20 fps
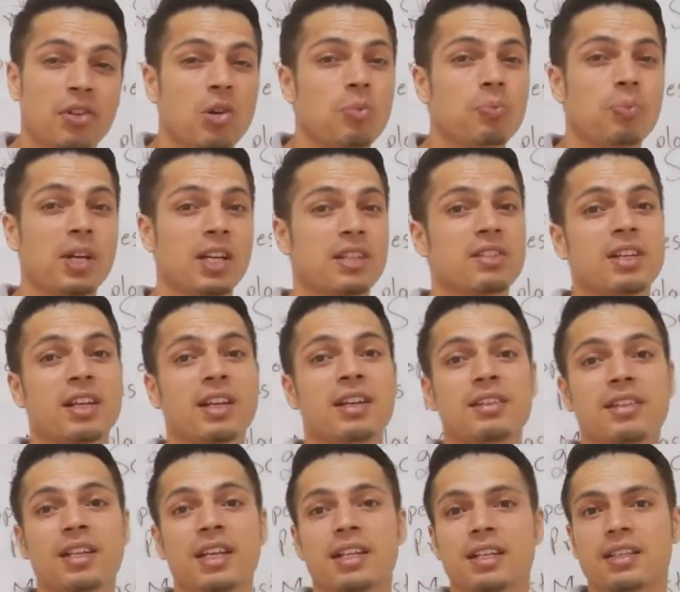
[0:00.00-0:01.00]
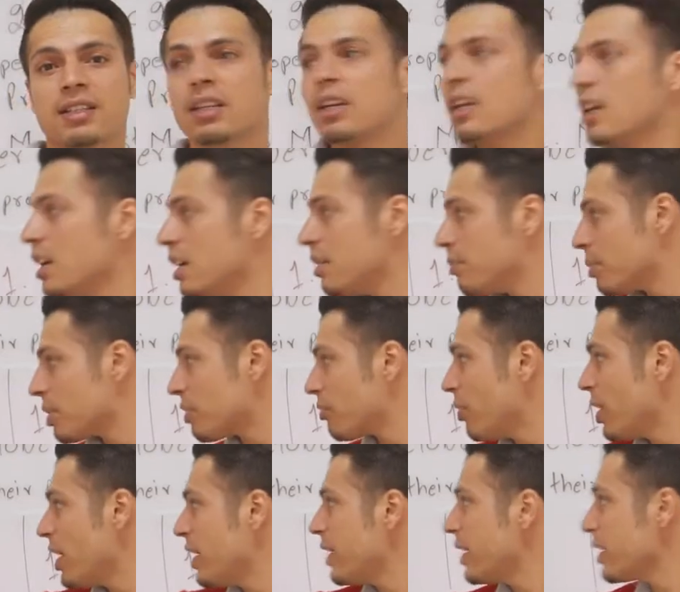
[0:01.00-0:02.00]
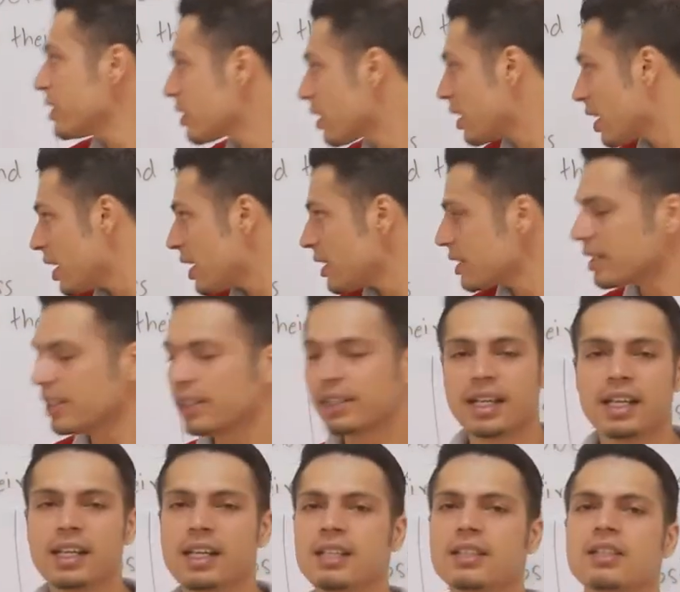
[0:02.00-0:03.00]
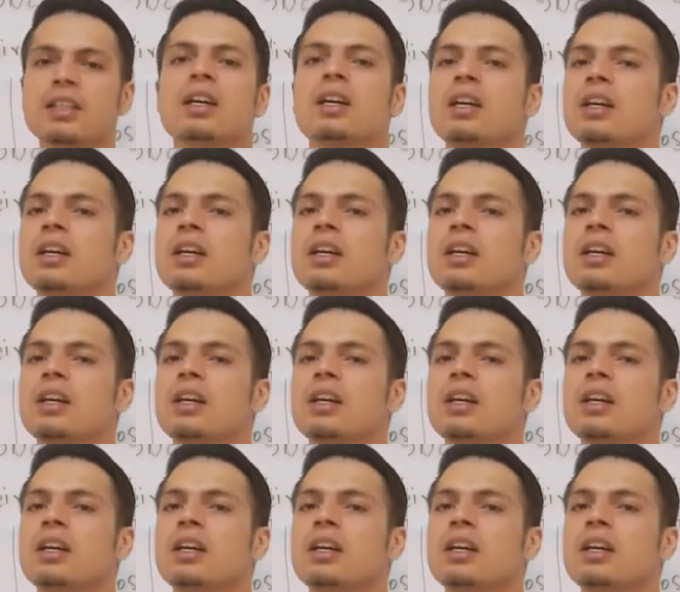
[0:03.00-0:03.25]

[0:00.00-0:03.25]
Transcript: from plastic containers, but whereas glass containers,